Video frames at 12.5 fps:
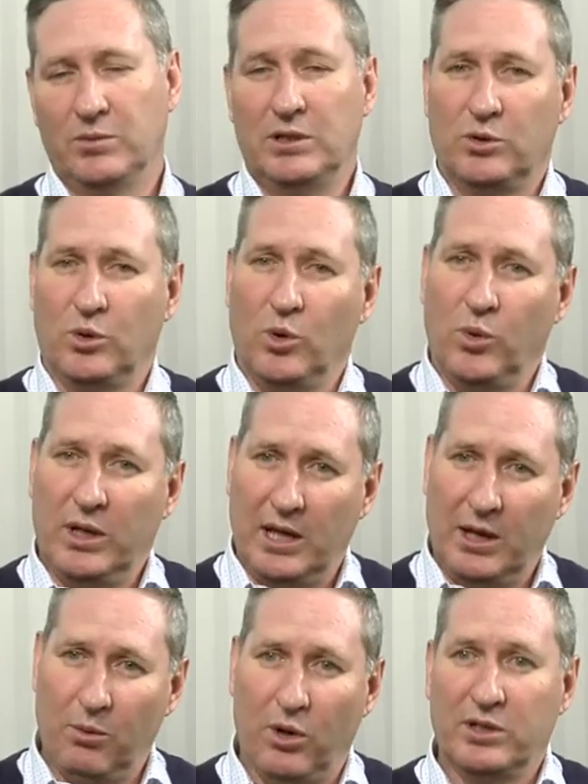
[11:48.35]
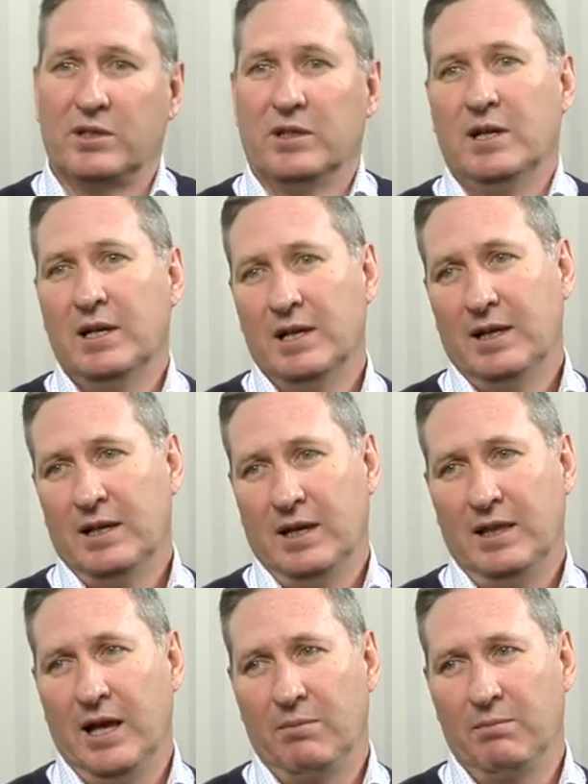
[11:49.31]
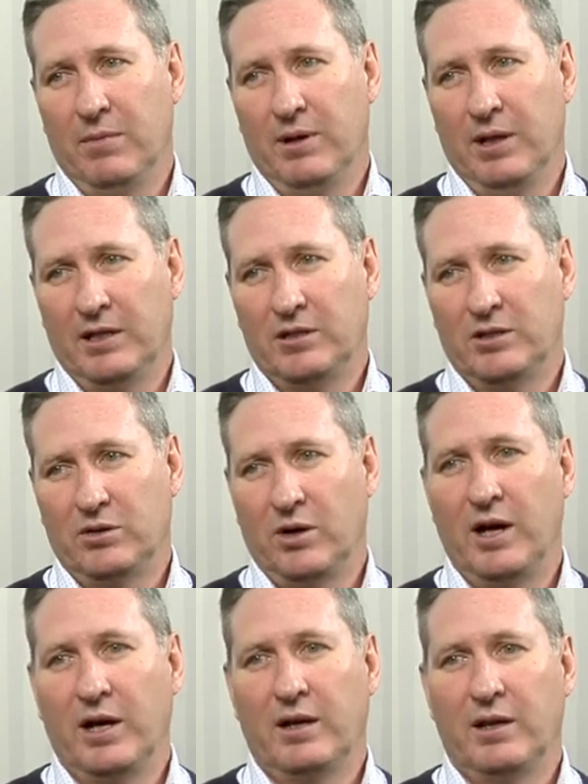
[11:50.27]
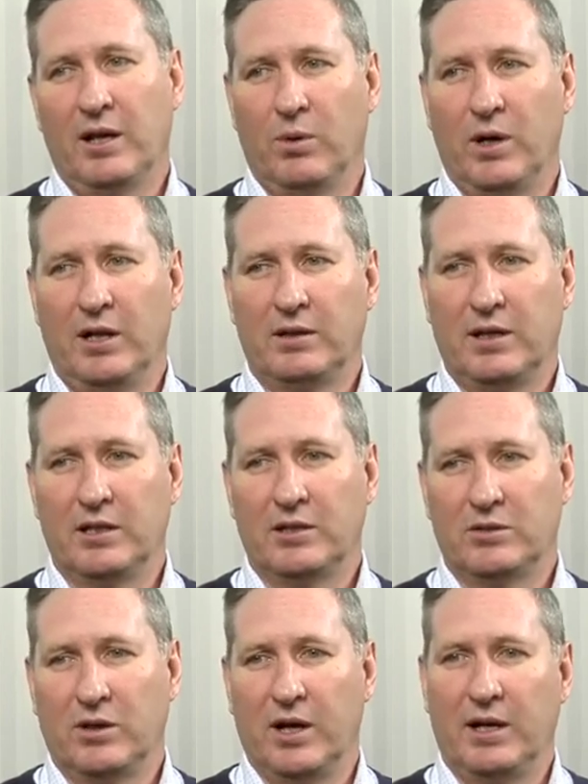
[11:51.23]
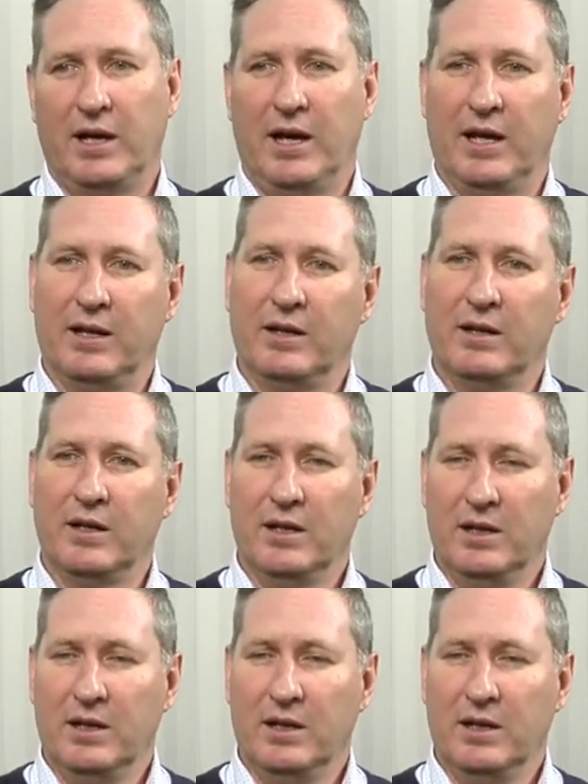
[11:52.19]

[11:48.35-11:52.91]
We saw when there was that, that strike, that wildcat strike, and